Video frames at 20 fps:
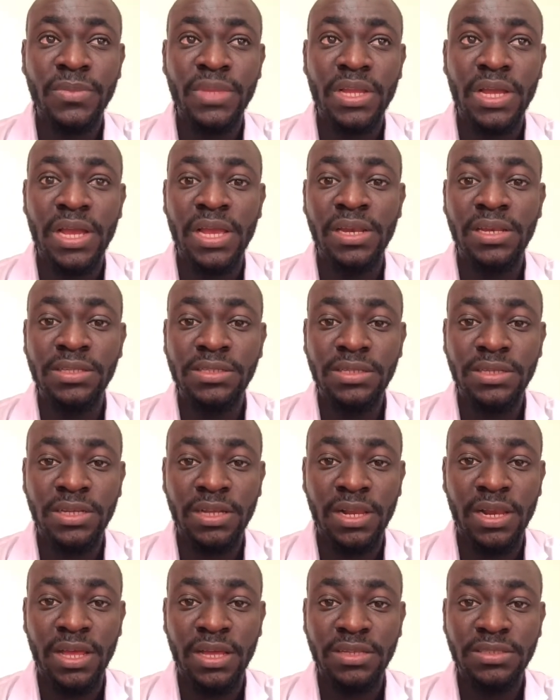I listen in
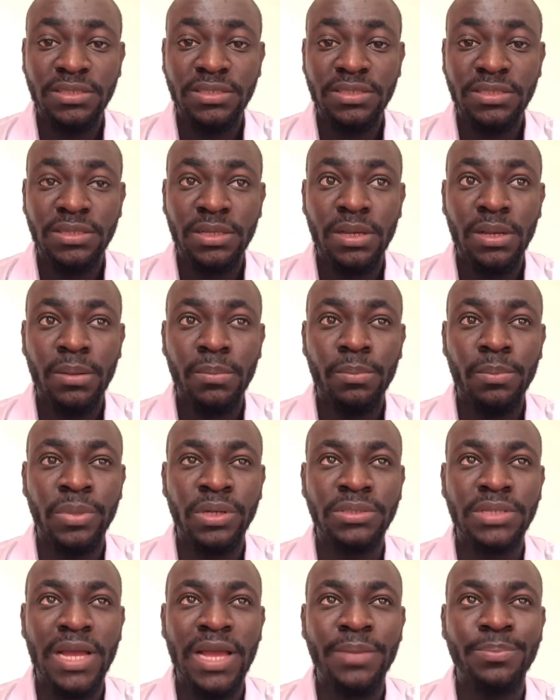class,
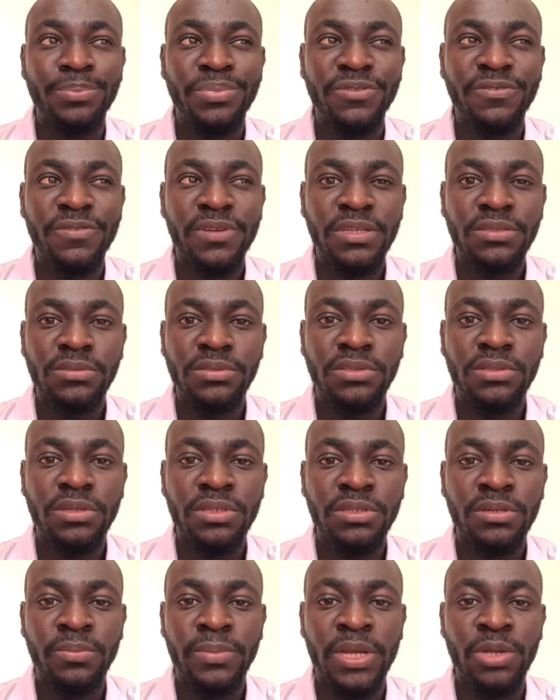but I prefer to
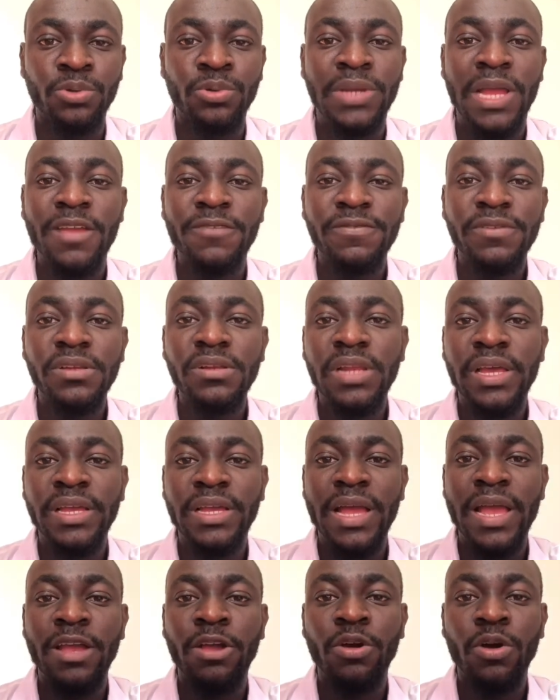study on my own. I feel
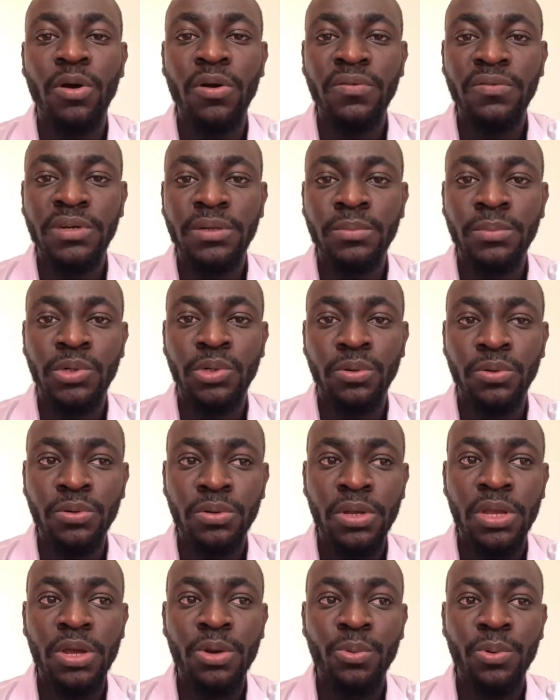like I cover more
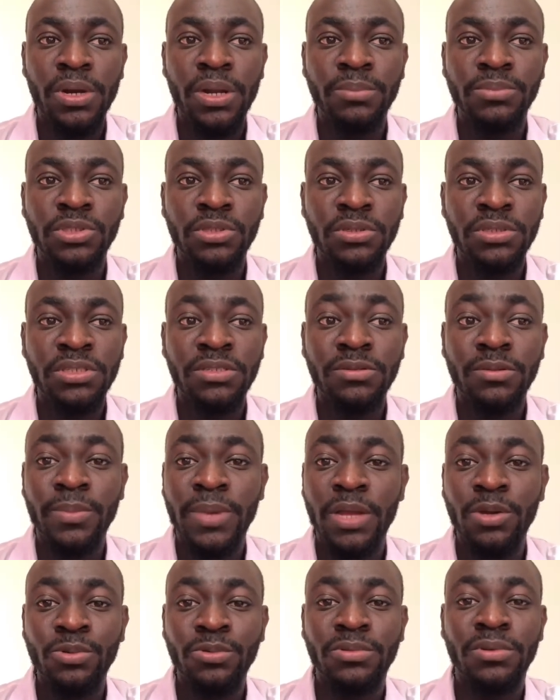when I'm studying on my
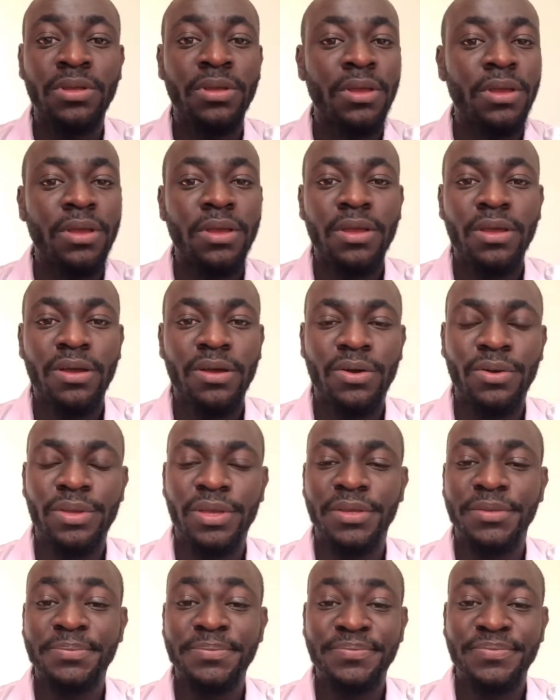own.
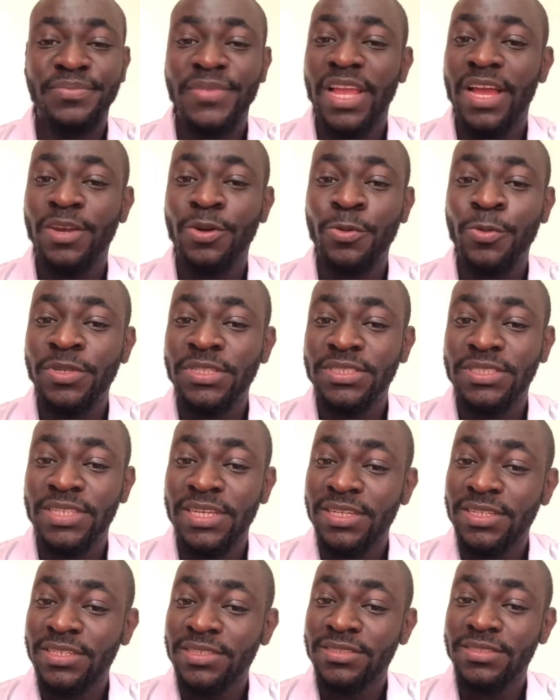Okay, I don't want to say
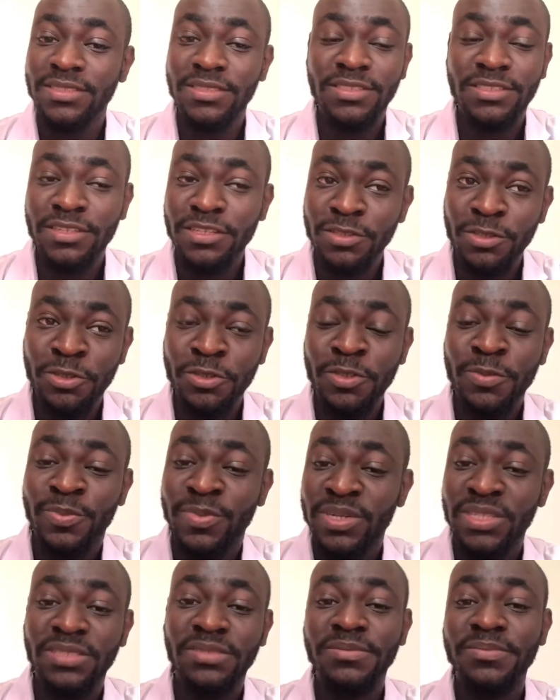this is not good,
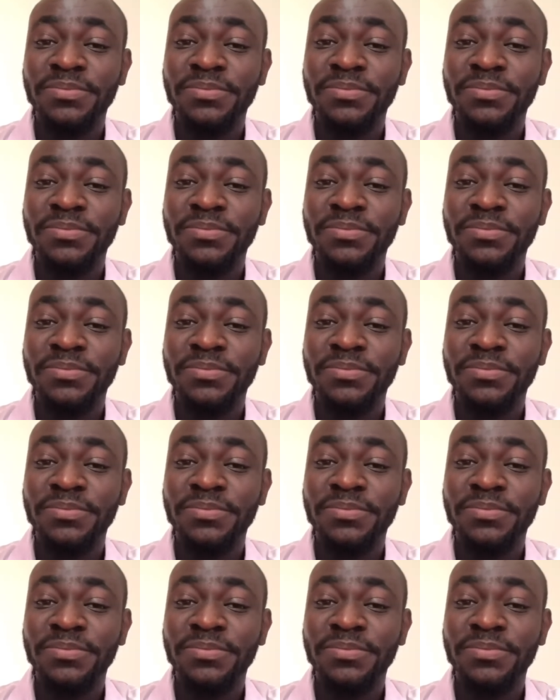but